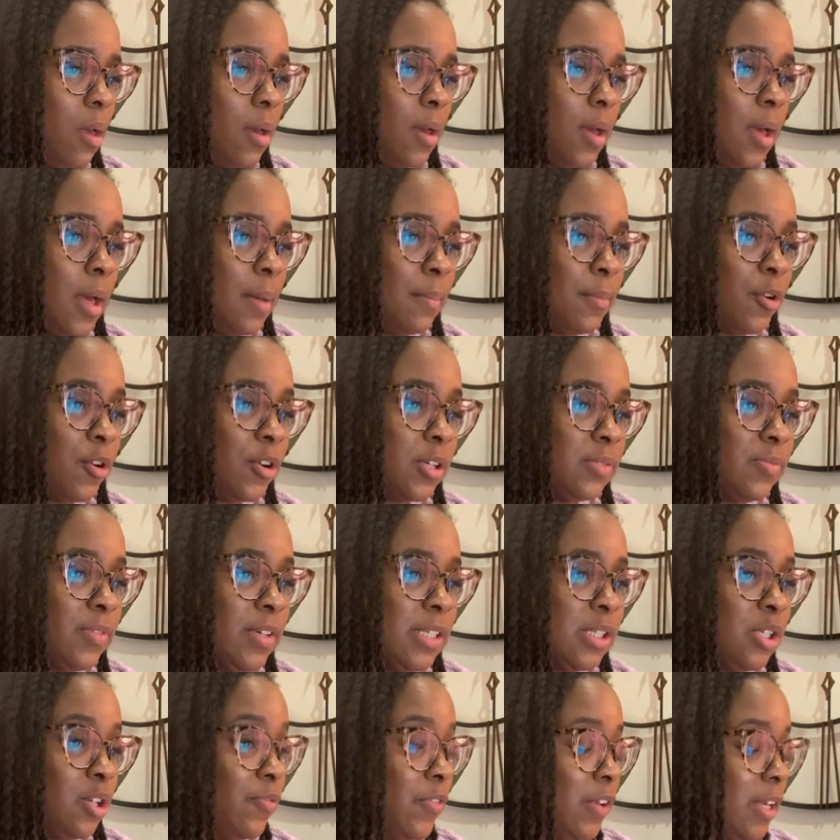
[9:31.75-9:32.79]

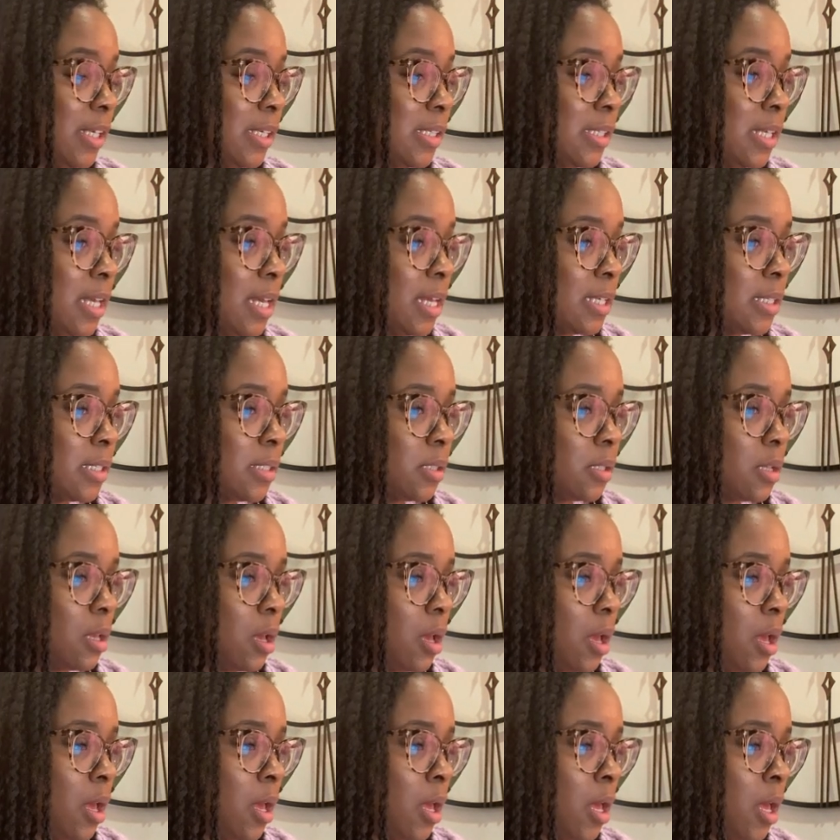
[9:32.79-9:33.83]
Groceries, $256.
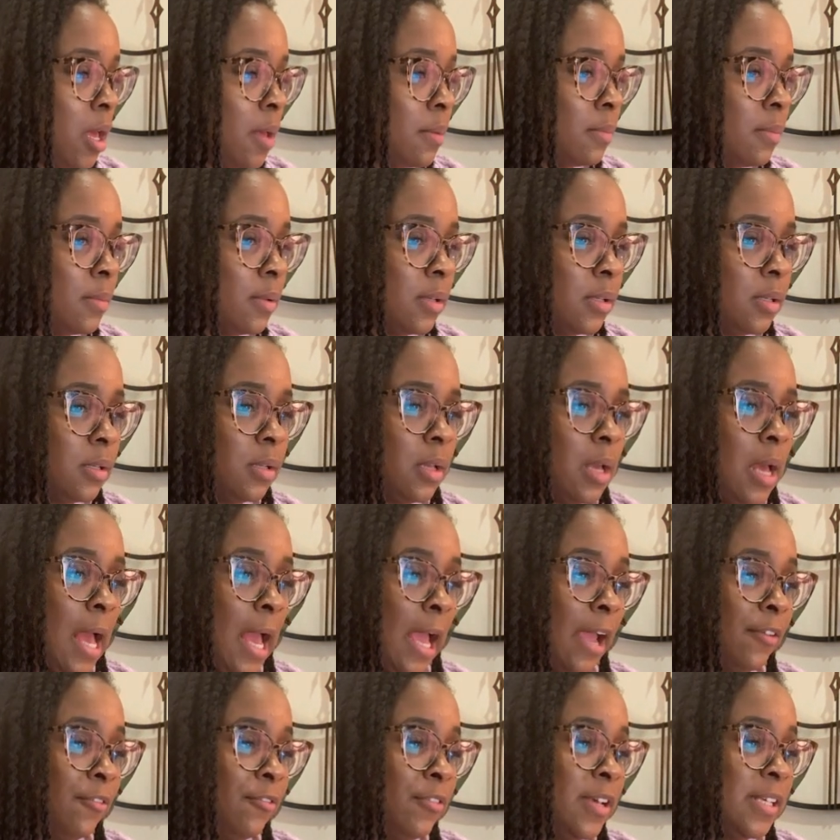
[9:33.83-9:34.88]

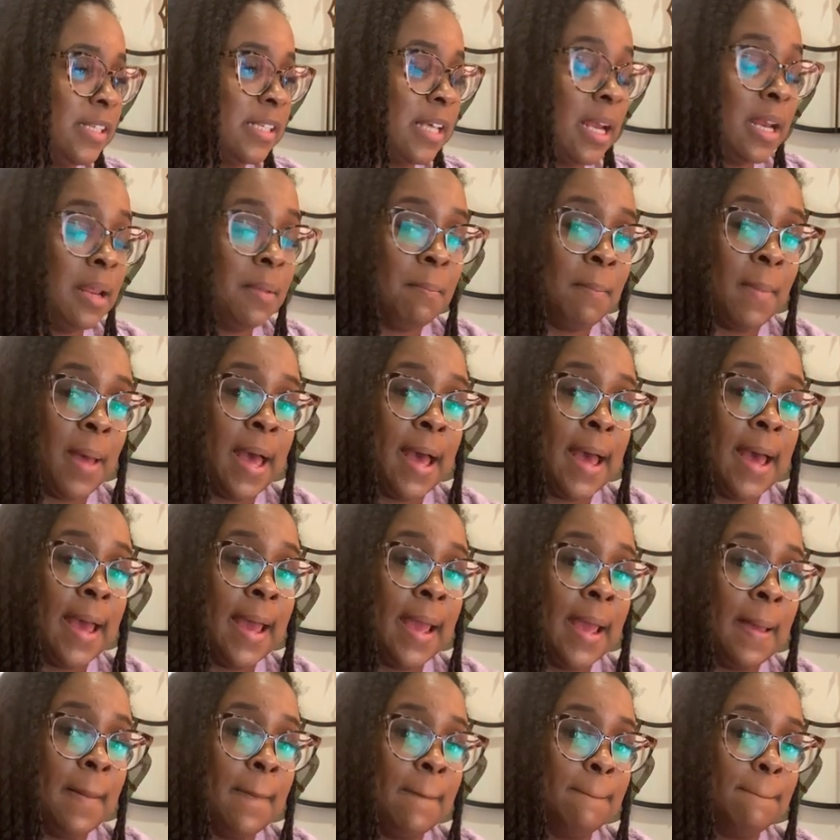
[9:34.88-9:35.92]
I reset it
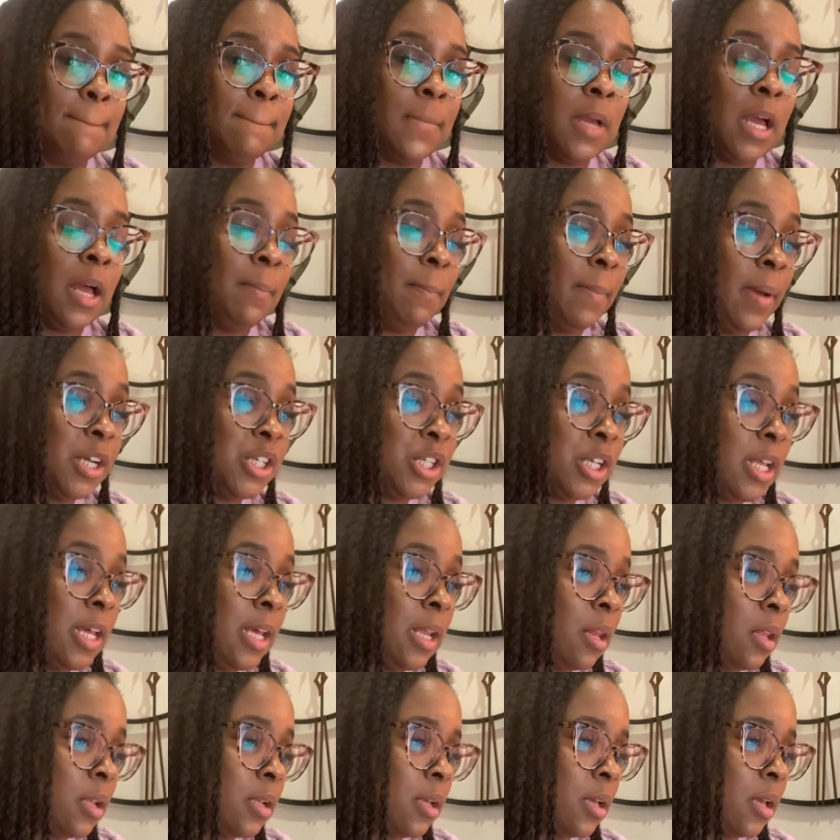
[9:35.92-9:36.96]
my
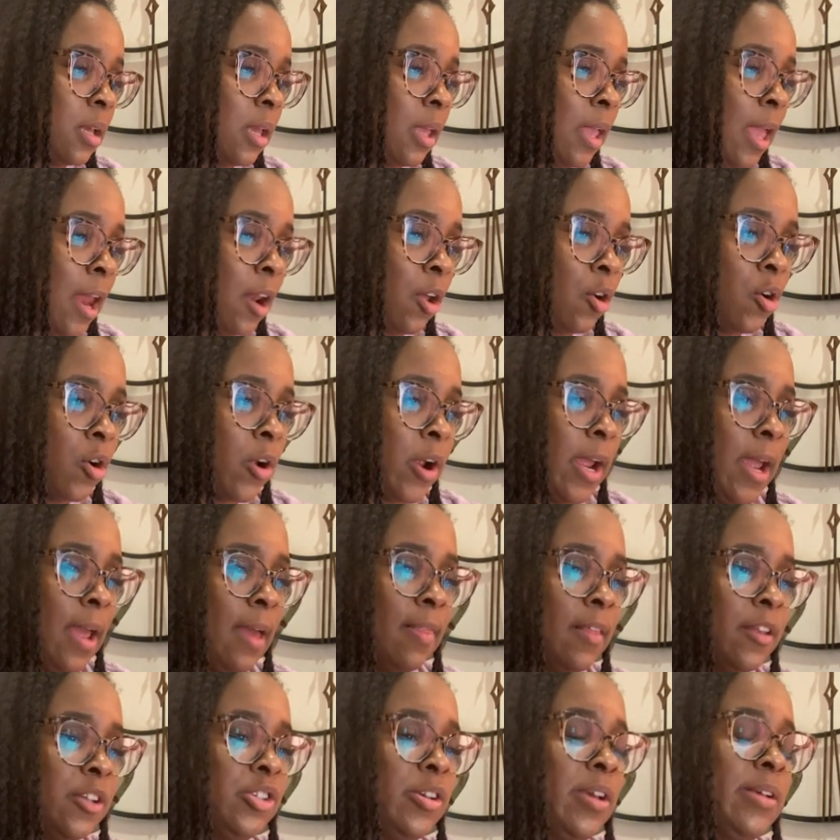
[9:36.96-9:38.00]
unbudgeted category,
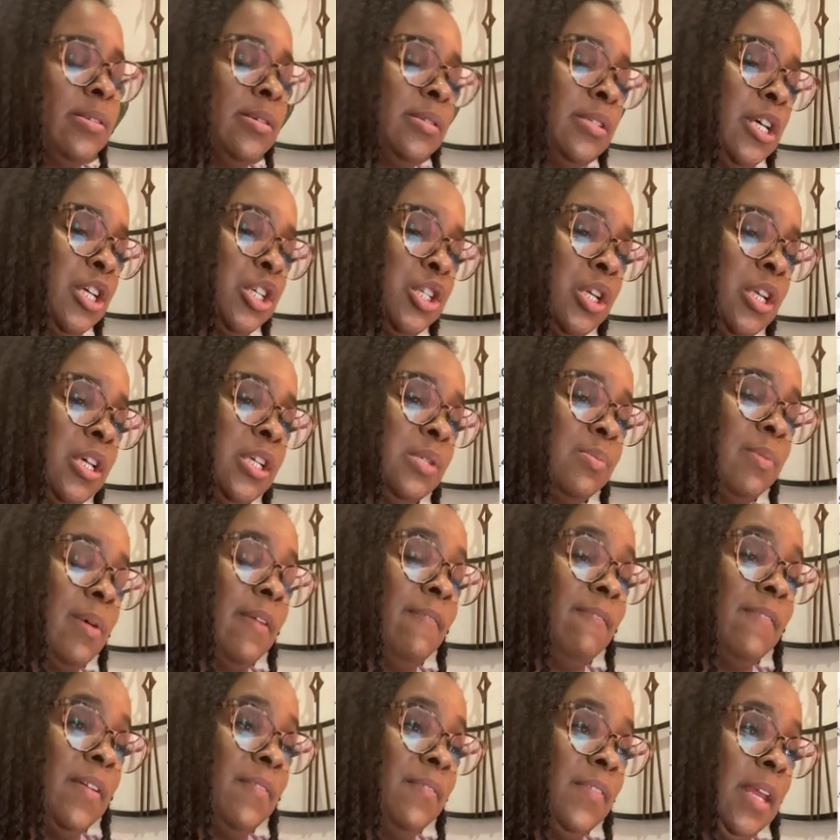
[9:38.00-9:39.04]
and then transportation is
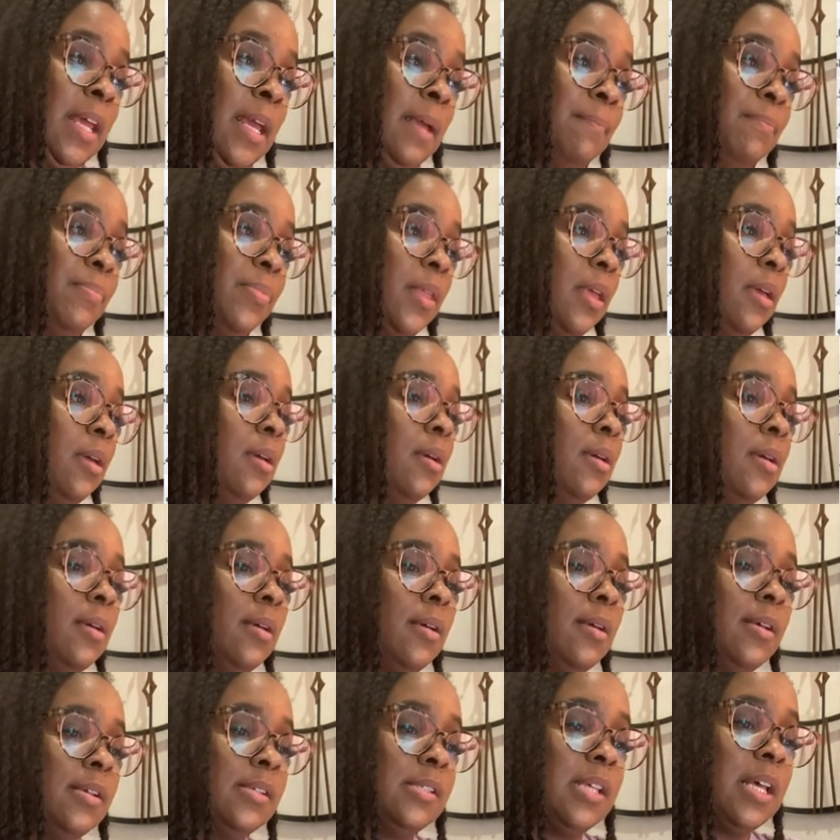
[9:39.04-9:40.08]
$150.
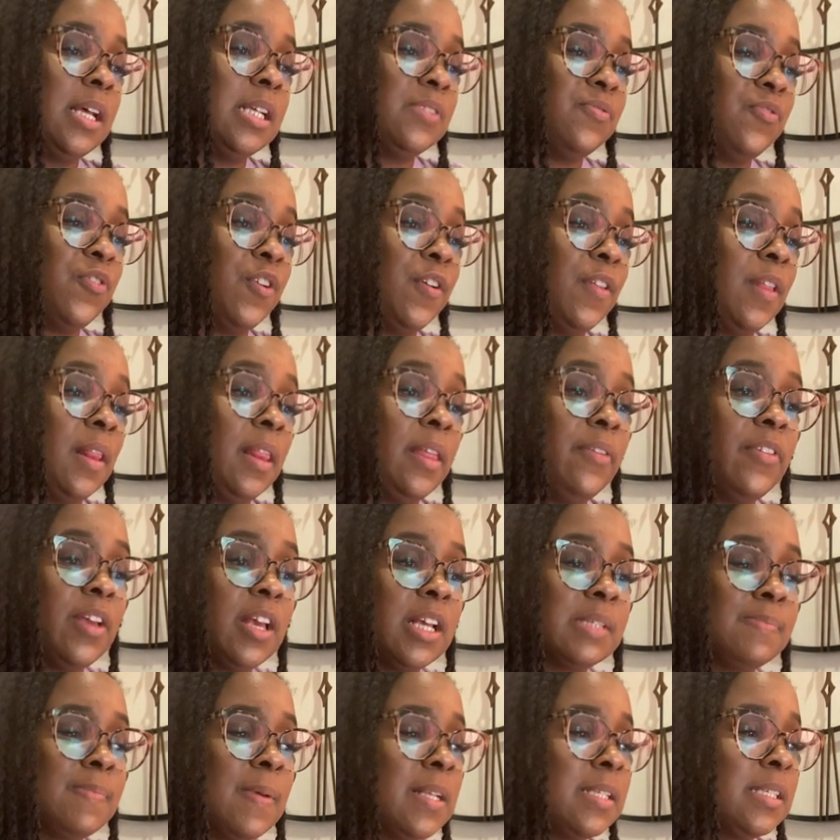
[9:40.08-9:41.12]
So that's for the living
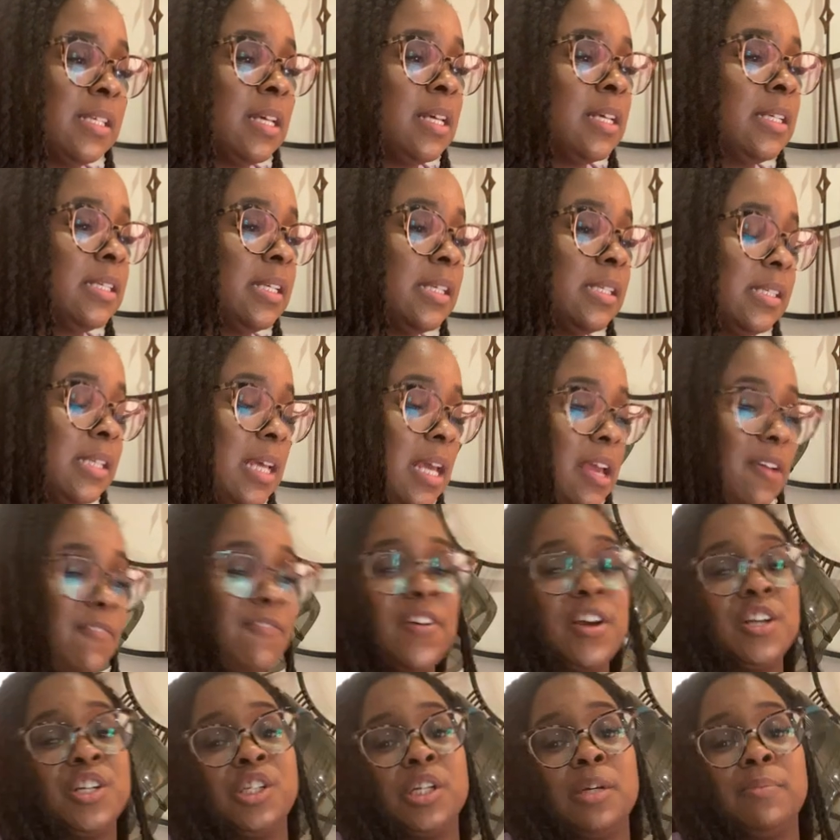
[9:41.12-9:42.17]
expenses. The sinking
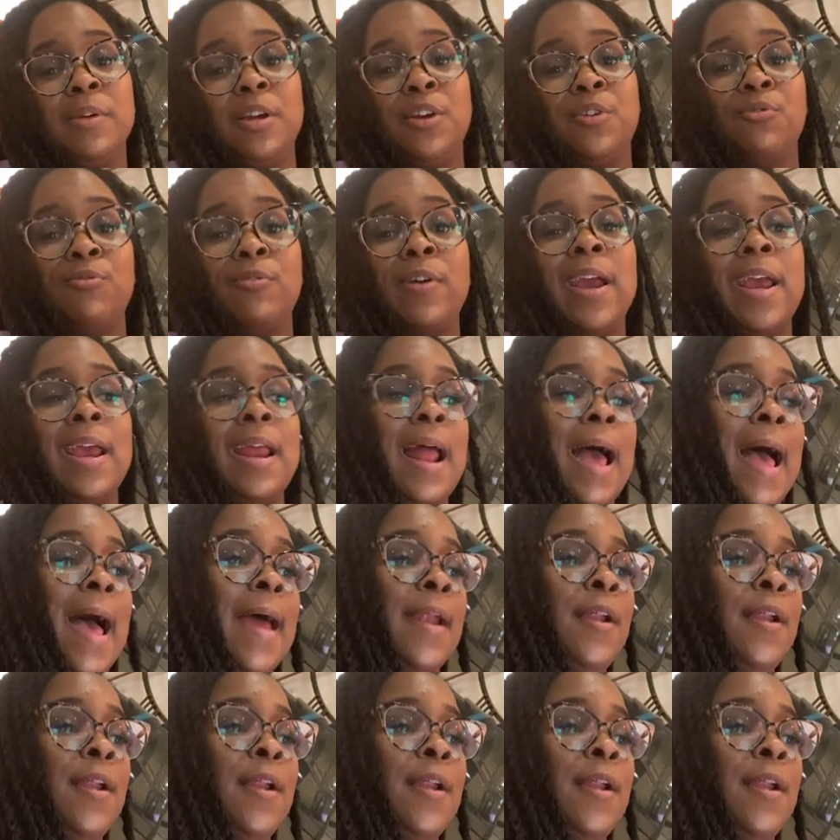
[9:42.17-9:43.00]
fund should be great.